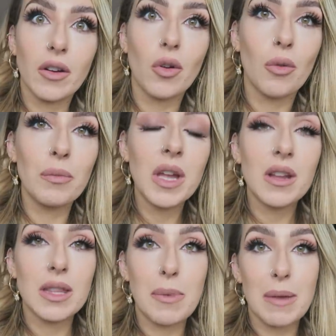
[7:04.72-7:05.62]
our home,
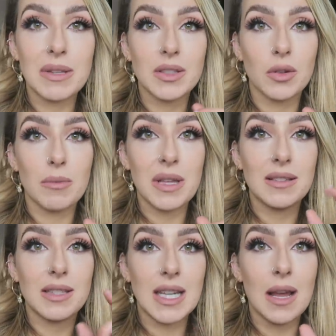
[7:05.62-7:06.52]
the baby's going to be
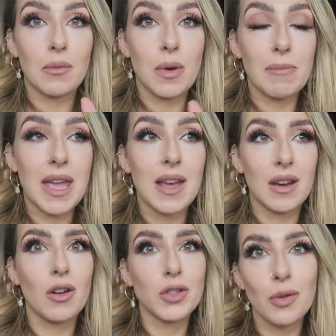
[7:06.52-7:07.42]
staying with me
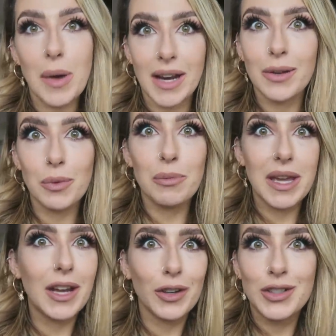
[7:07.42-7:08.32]
and also Paddy will be
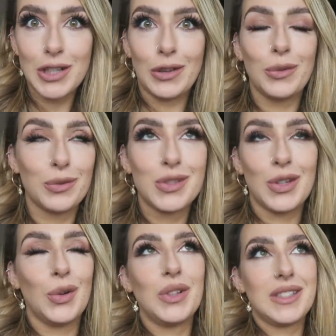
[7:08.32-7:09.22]
here too.
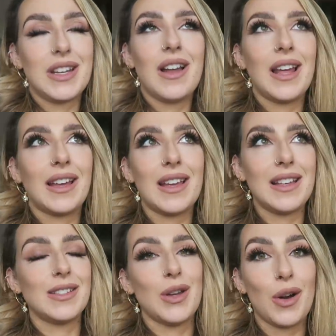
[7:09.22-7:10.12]
So it's not like
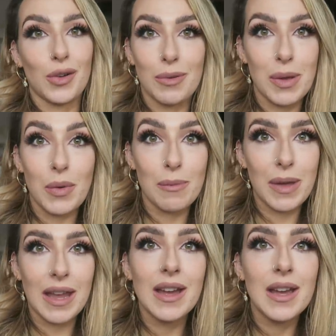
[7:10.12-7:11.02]
he's not going to be with
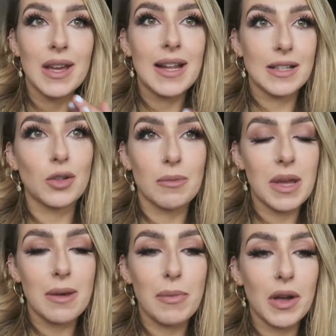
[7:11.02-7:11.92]
me. He's going to
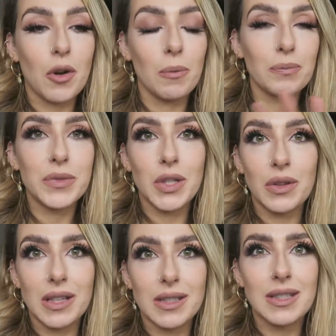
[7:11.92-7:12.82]
be in my home. So
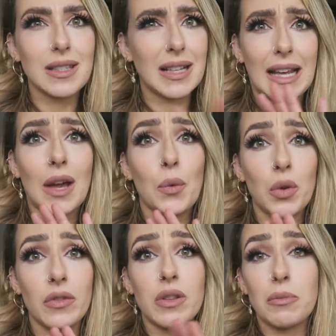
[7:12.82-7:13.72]
that's like
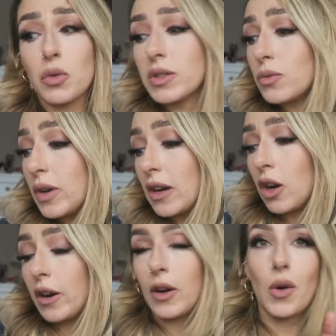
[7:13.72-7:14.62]
one of the most
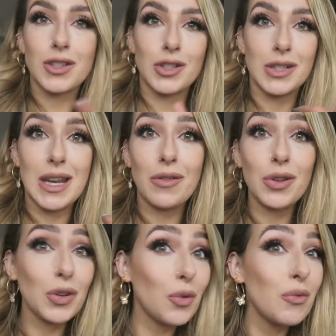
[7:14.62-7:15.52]
reoccurring questions. Now I'm
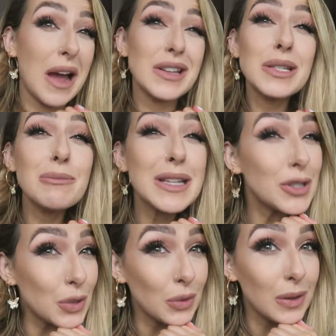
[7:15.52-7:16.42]
going to go randomly
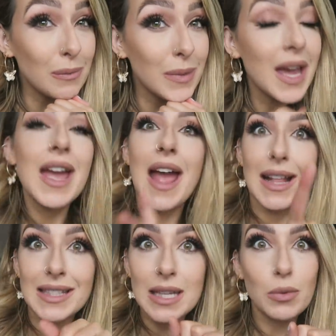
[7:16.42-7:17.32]
through them
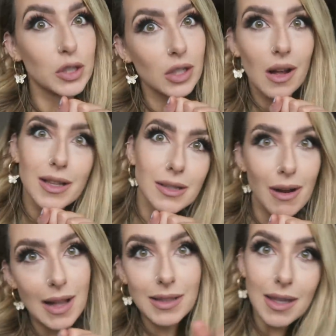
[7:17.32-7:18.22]
and see what you guys are
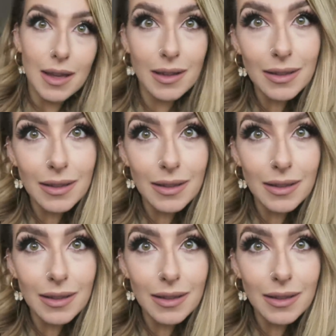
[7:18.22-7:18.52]
asking.